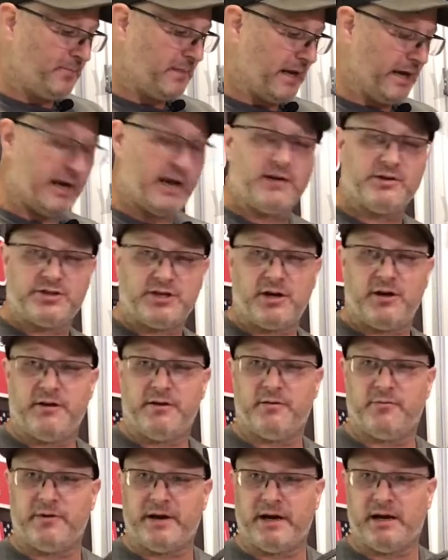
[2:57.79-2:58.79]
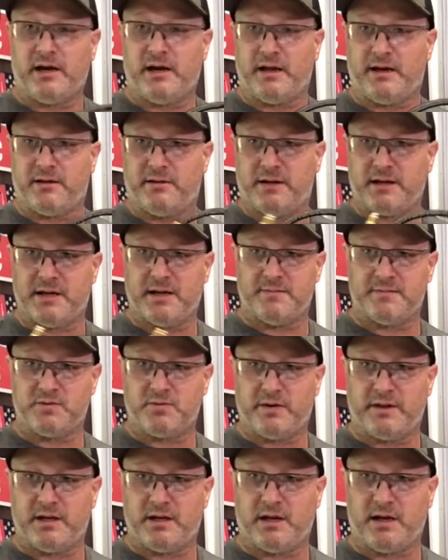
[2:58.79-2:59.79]
and I'll show you the regulator that comes
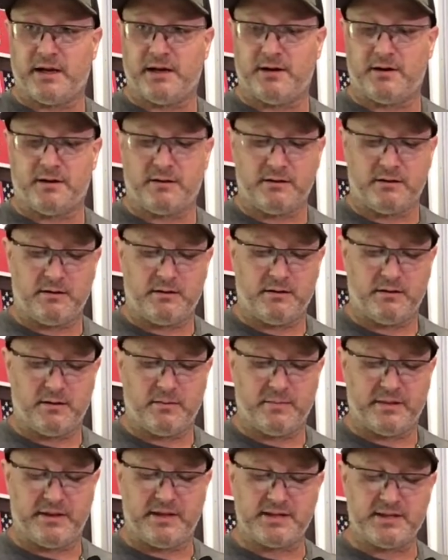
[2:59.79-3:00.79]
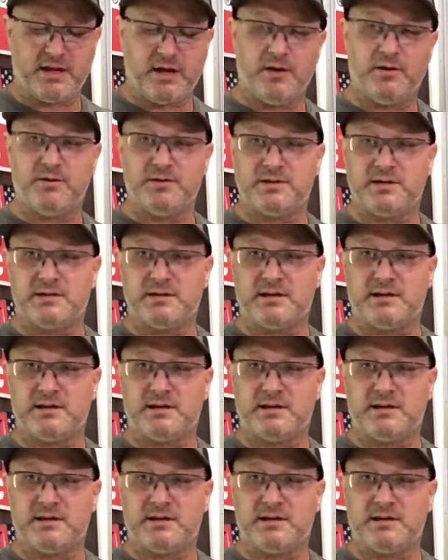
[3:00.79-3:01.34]
with it later. But this hose is a